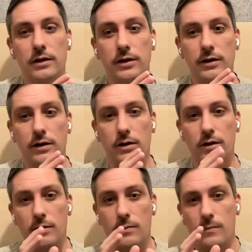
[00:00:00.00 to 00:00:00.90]

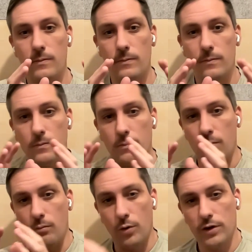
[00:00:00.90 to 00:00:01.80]
the
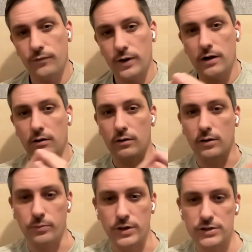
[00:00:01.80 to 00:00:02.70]
modifier or the
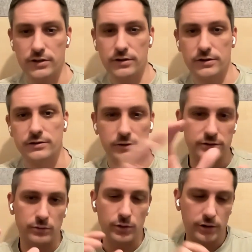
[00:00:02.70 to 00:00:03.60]
budget is
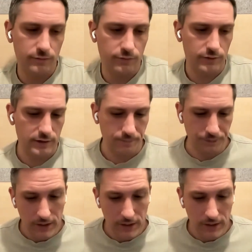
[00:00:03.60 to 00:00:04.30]
also working for them.